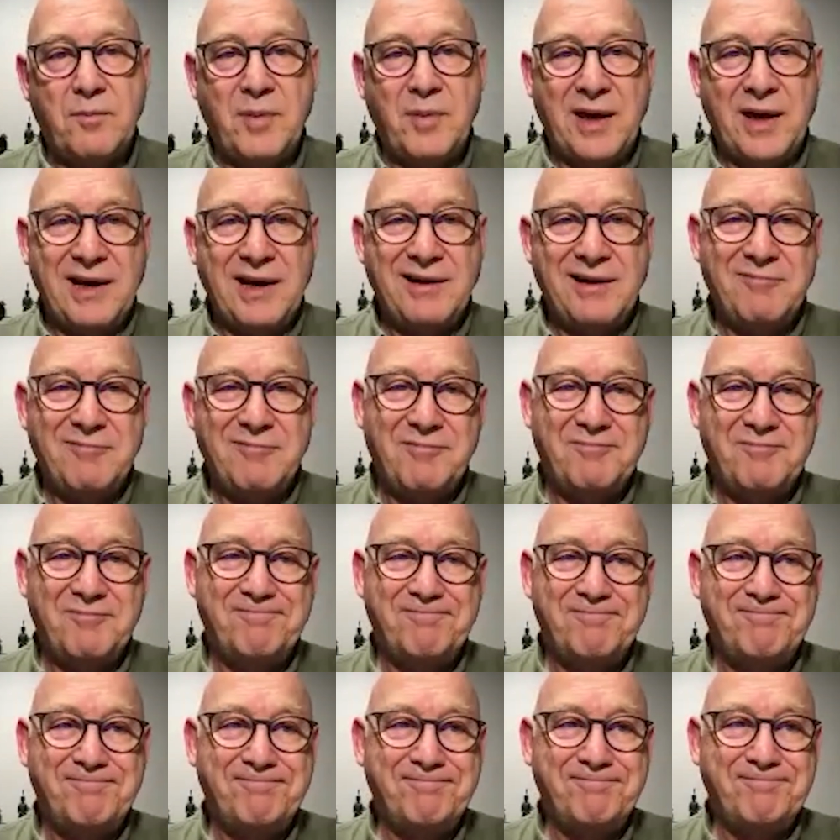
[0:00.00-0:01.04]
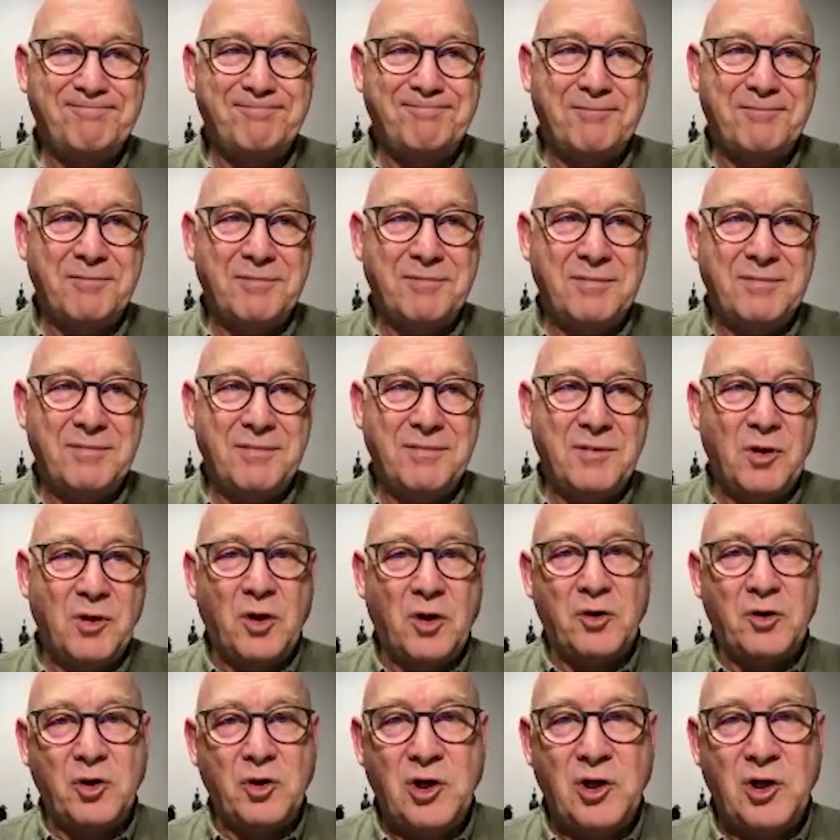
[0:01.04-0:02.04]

but not